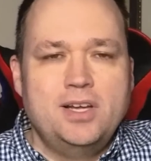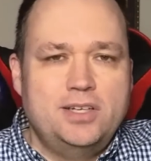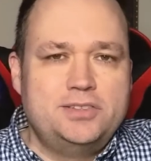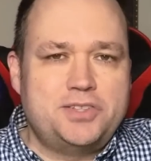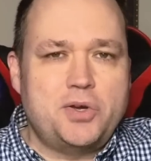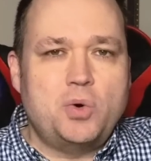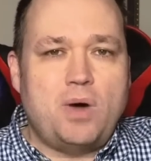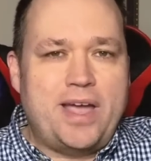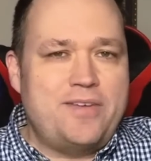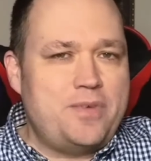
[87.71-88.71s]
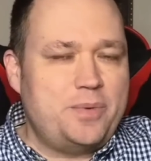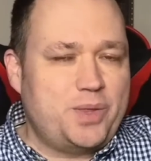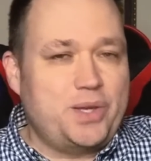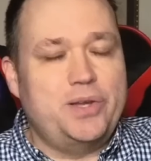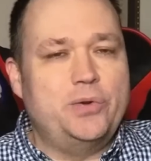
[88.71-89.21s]
So I have
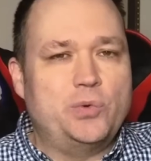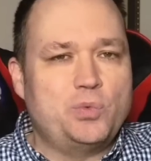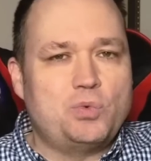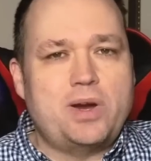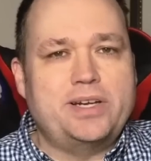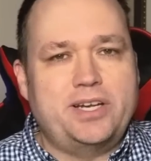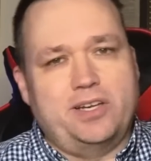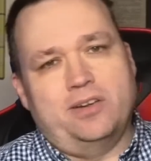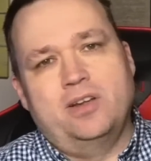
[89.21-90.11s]
everything in writing.